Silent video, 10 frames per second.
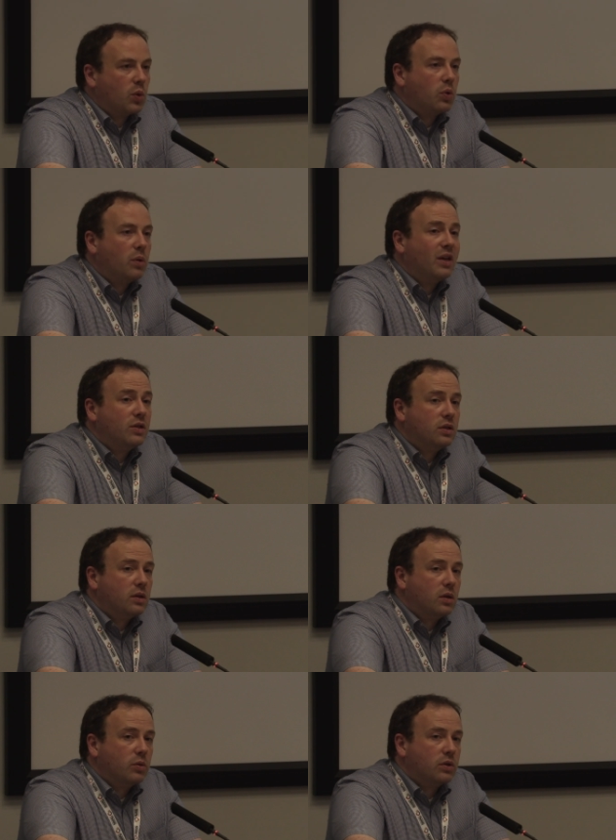Remember I mentioned
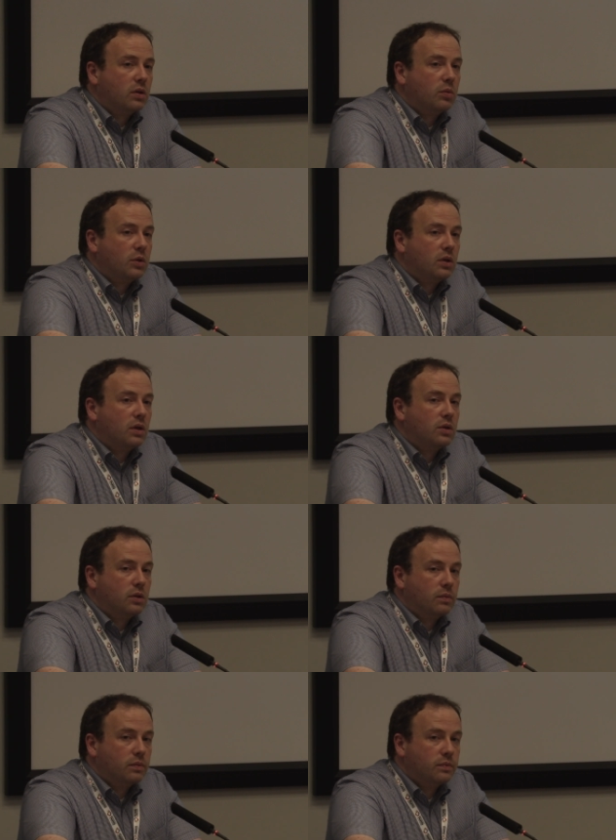earlier about documentation.